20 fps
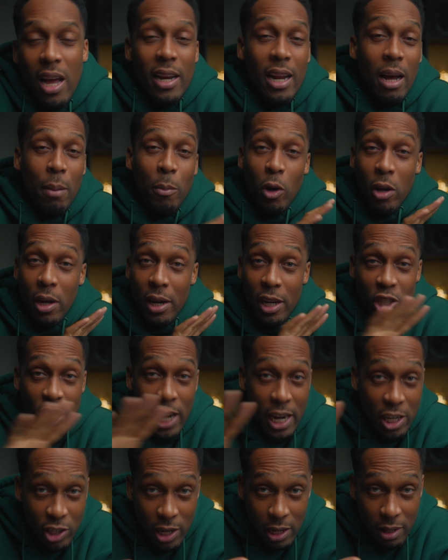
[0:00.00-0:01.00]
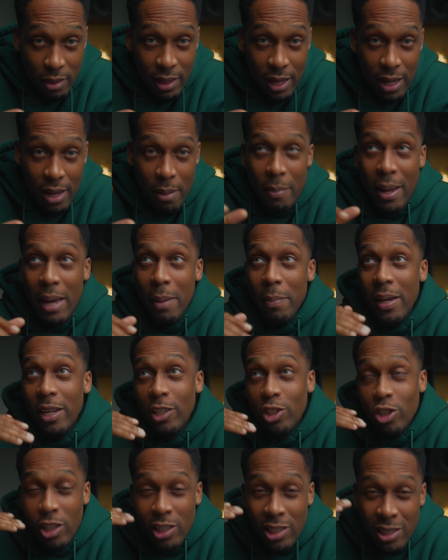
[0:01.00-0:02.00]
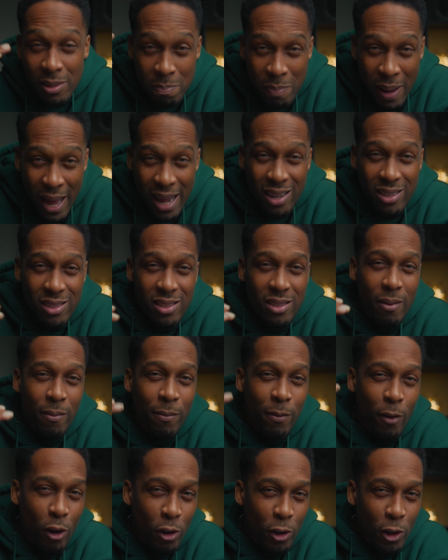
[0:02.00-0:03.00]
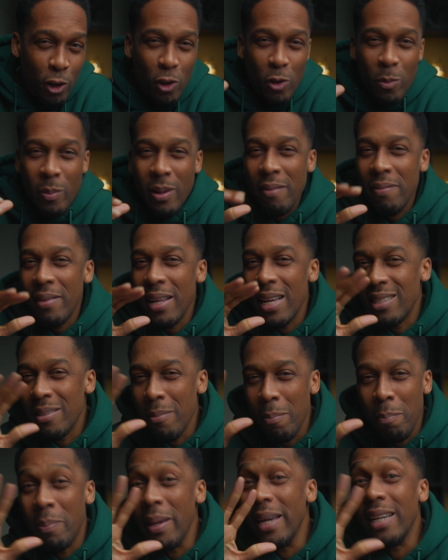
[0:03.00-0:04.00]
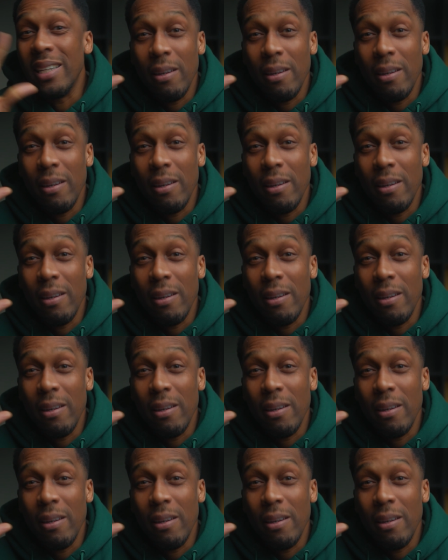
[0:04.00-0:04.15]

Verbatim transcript: Now, I'm not gonna change anything, maybe just balance the volume if there's a big